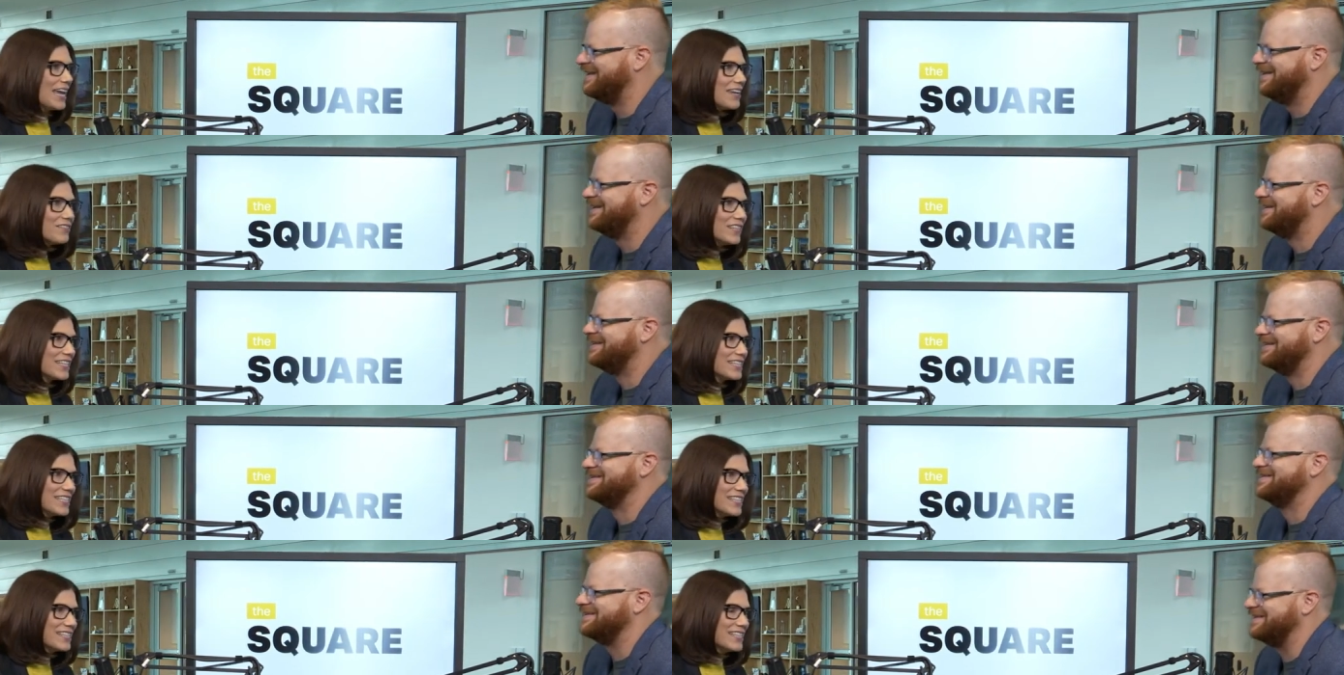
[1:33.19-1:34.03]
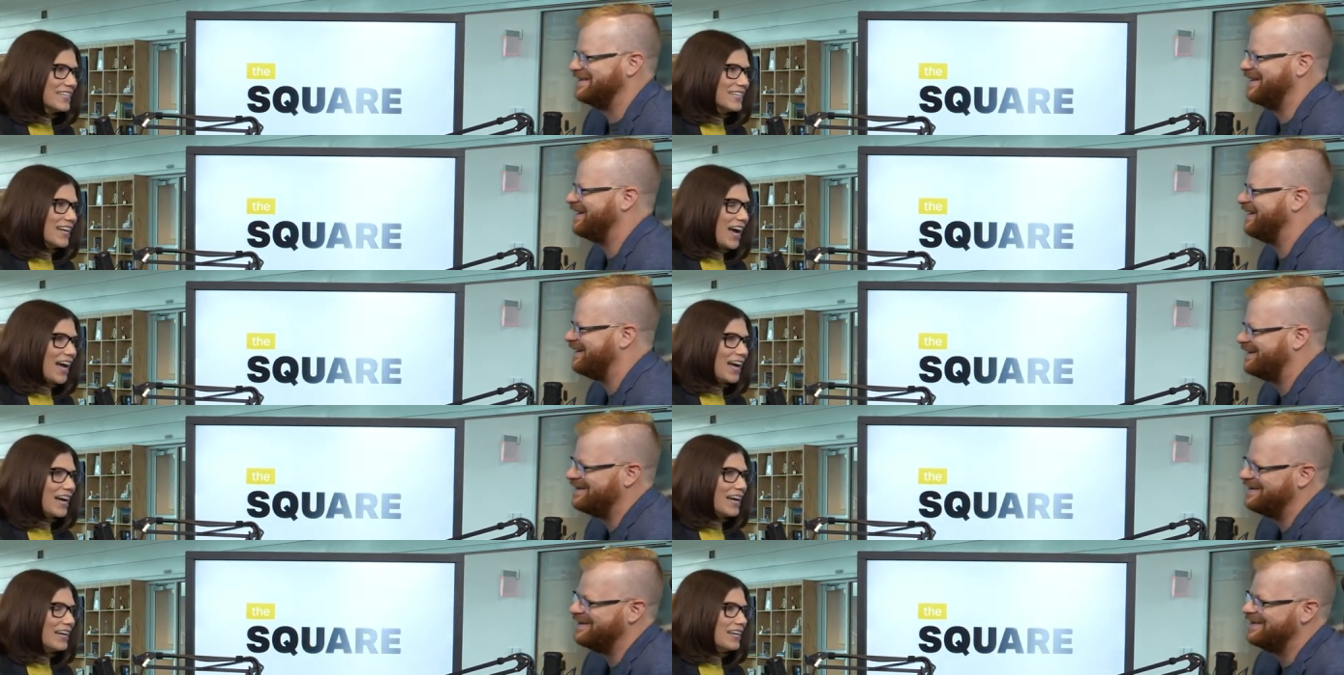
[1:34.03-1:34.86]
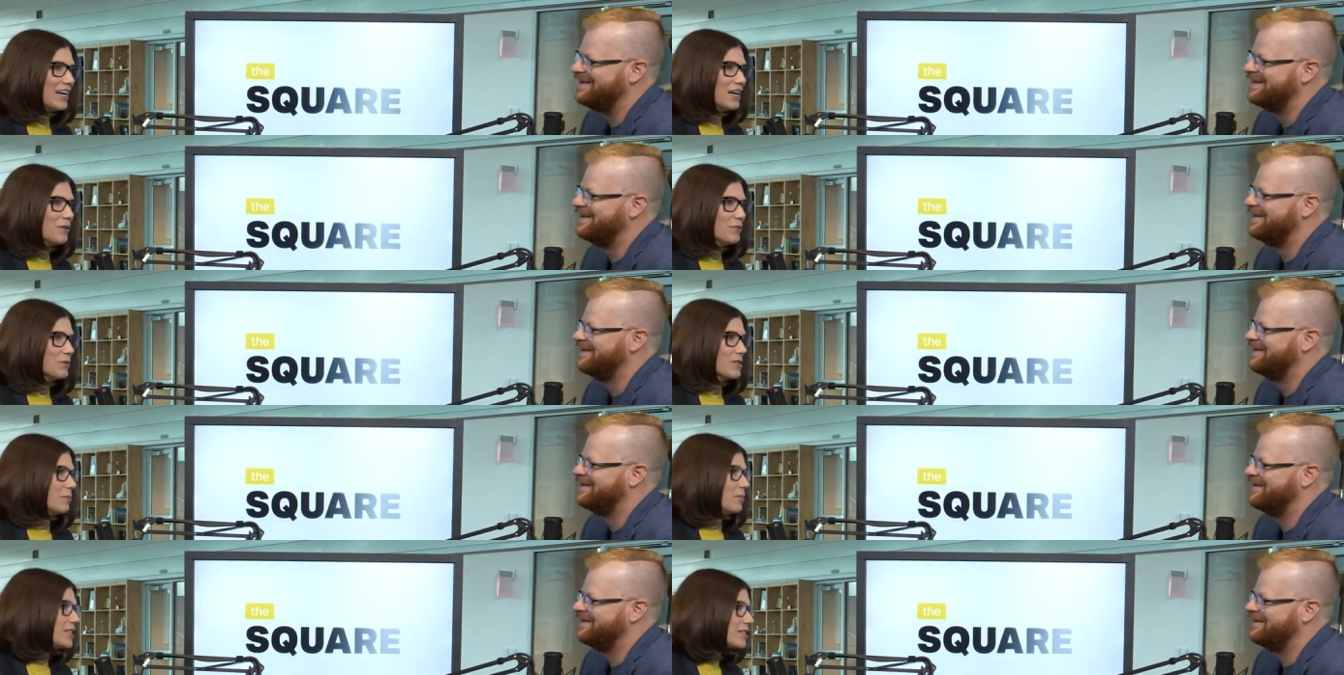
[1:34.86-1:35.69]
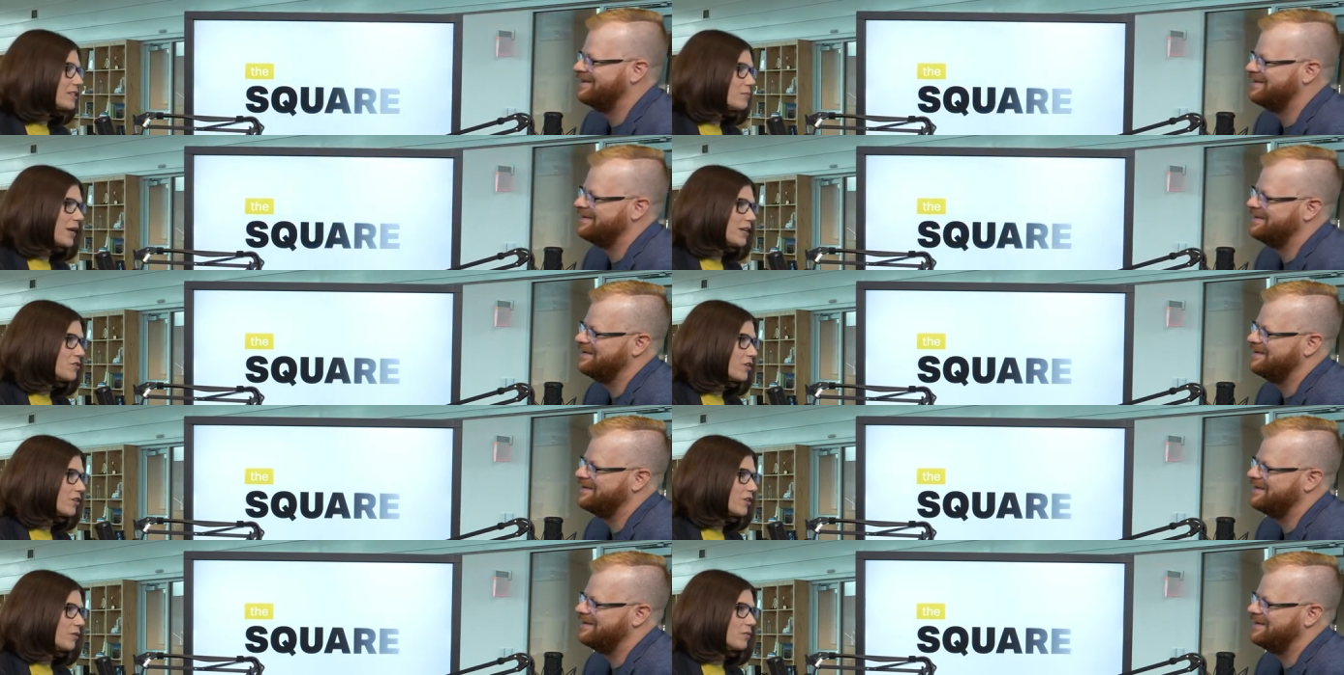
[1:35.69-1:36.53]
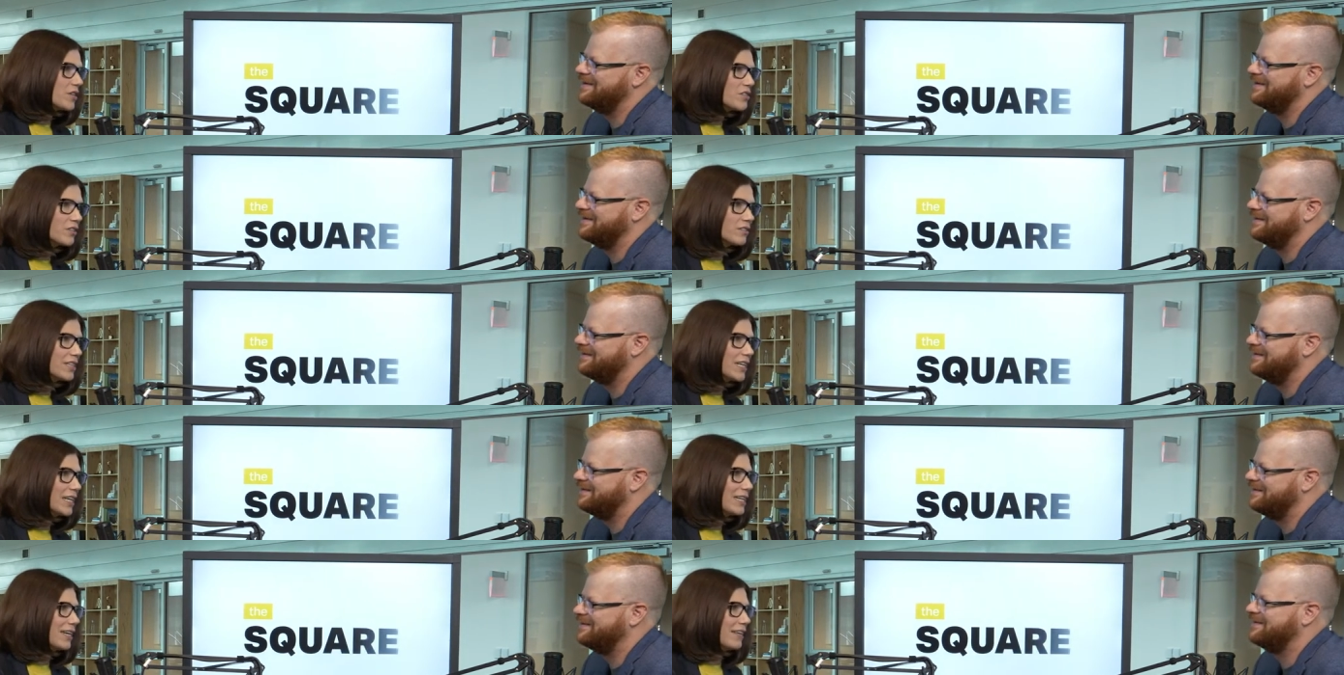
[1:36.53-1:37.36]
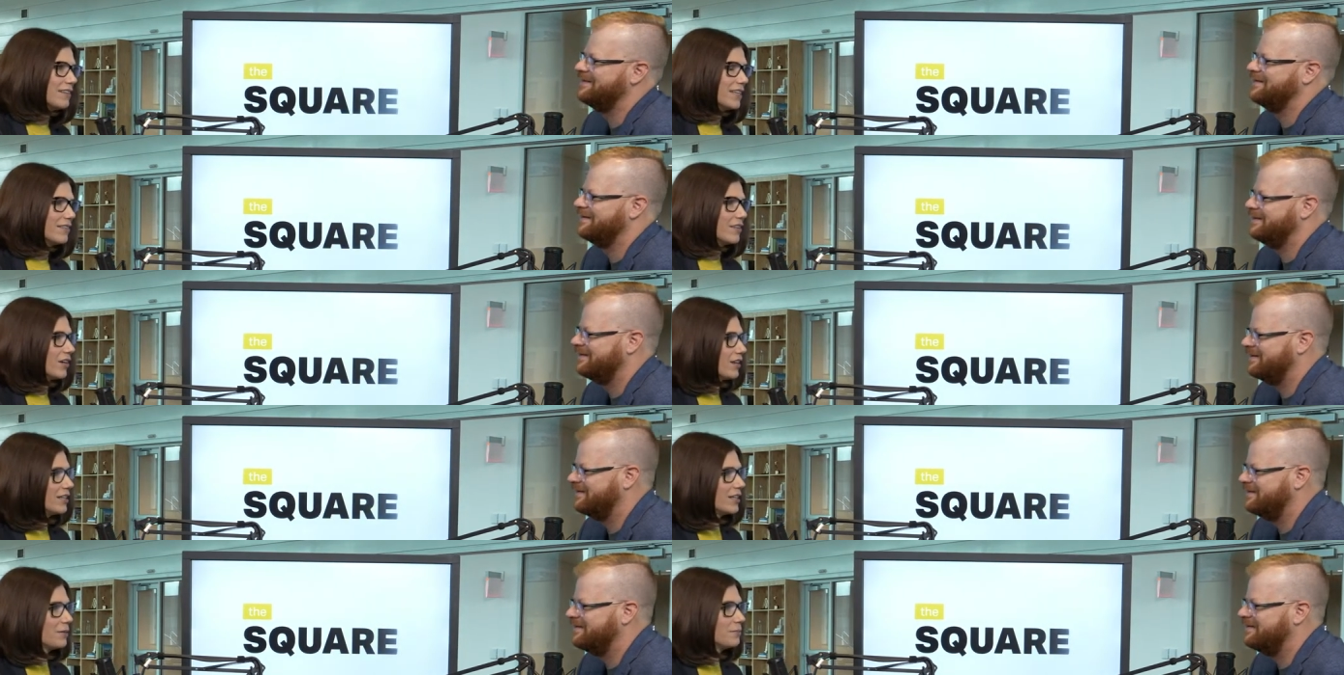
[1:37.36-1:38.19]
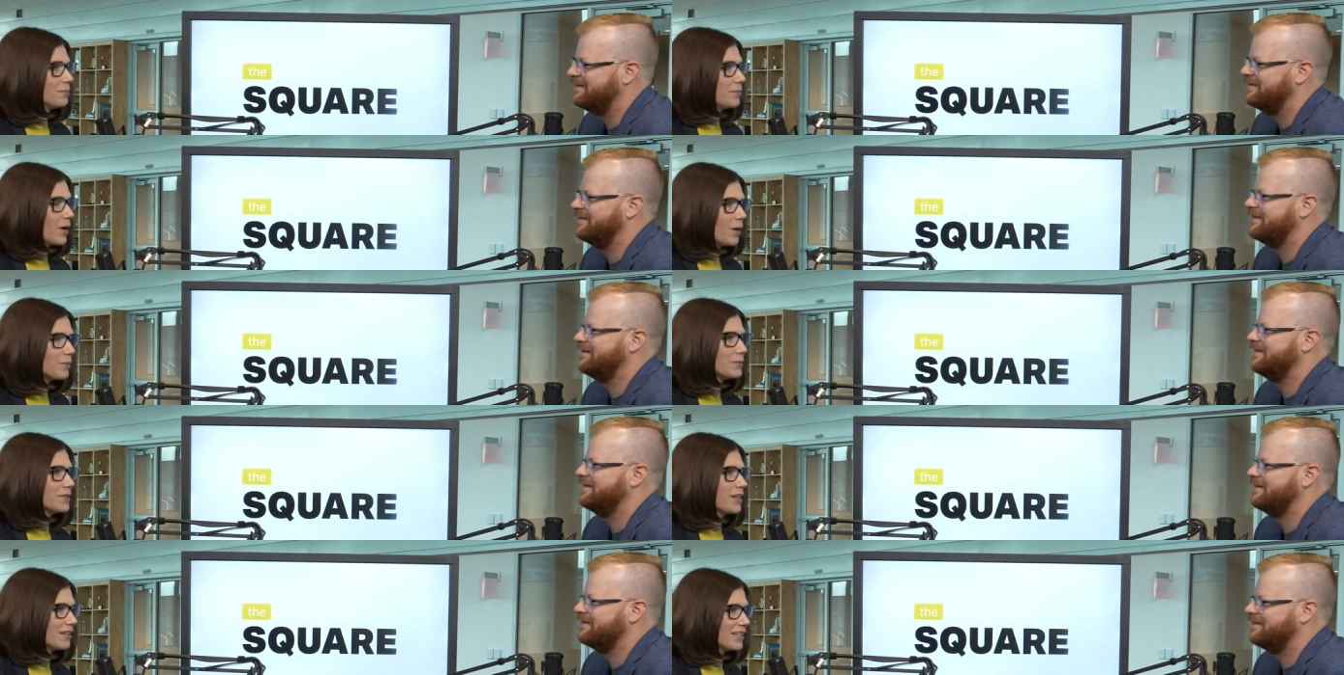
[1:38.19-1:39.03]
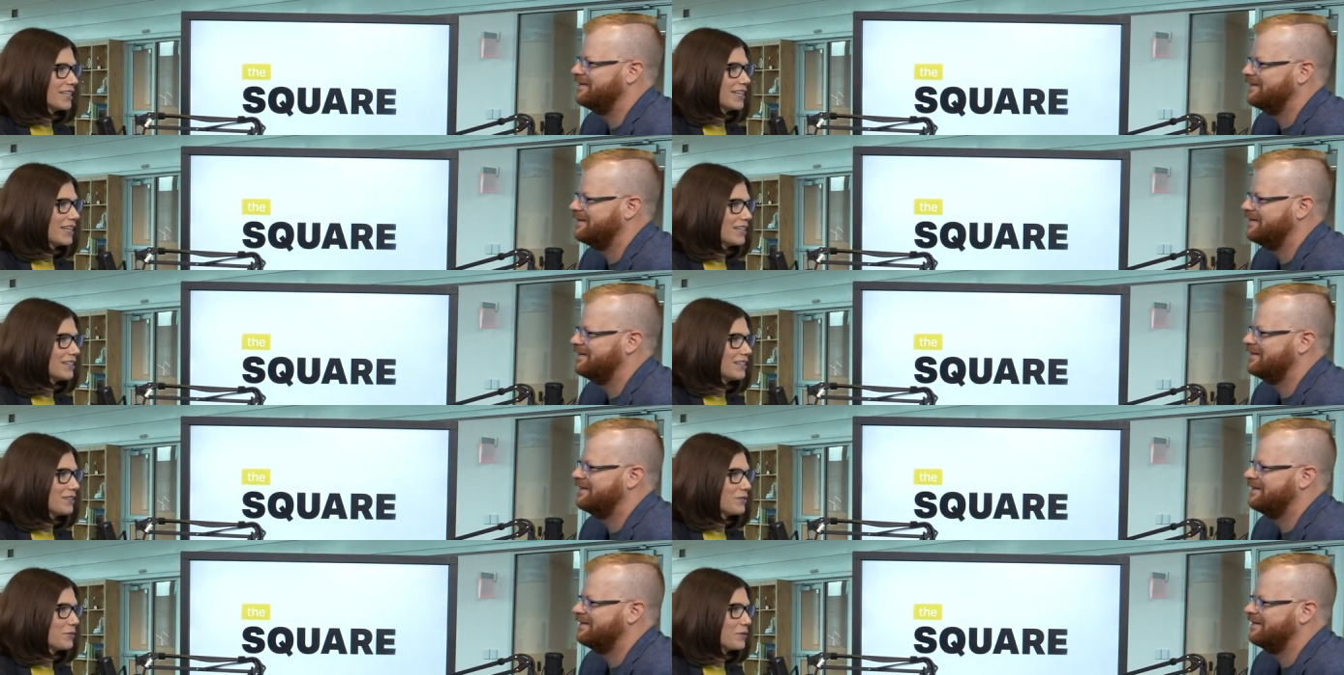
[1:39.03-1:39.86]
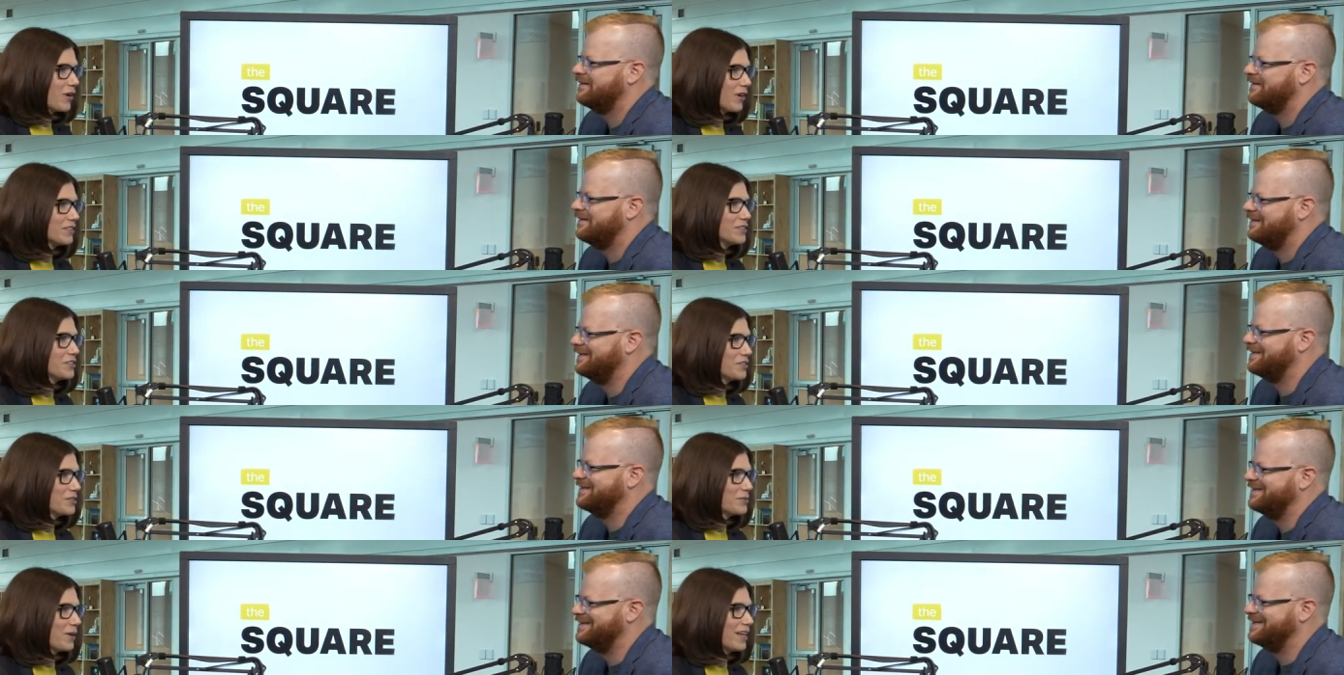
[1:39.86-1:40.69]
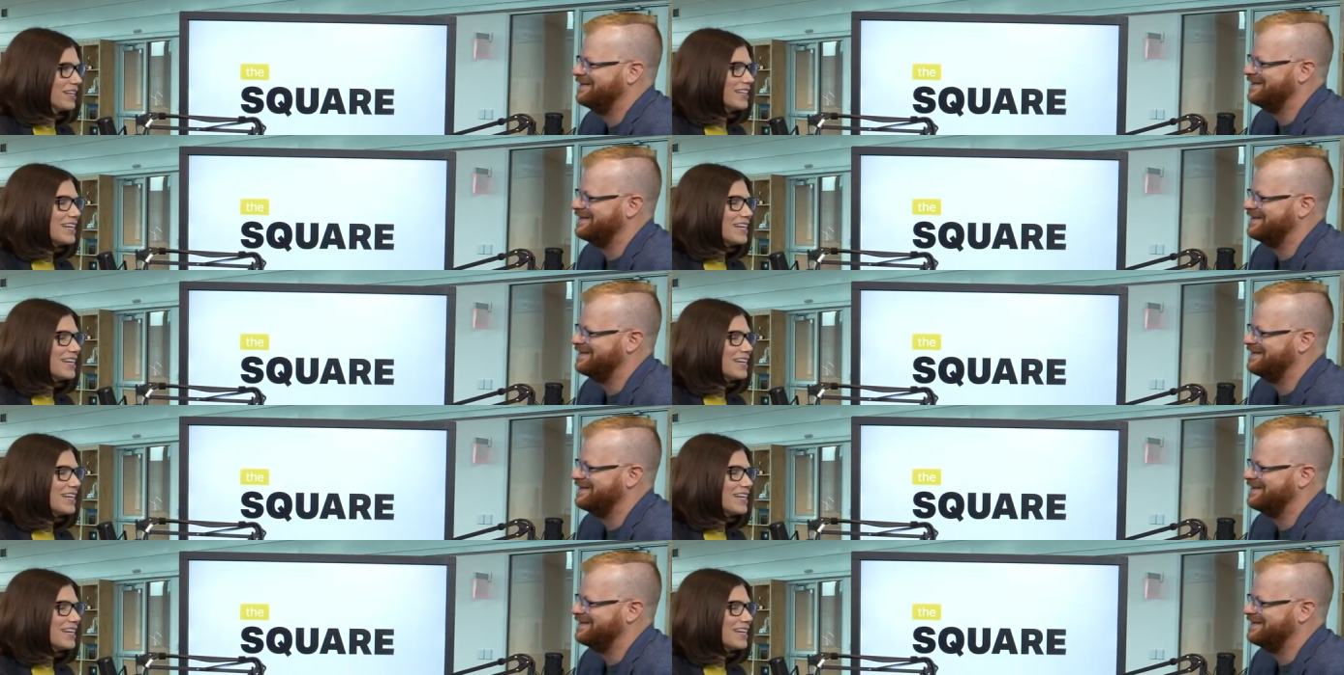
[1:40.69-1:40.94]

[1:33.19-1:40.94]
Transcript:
Speaker 1: Even existed. yeah. I um, was a business major originally, and then thought I'm probably not going to get through college this way.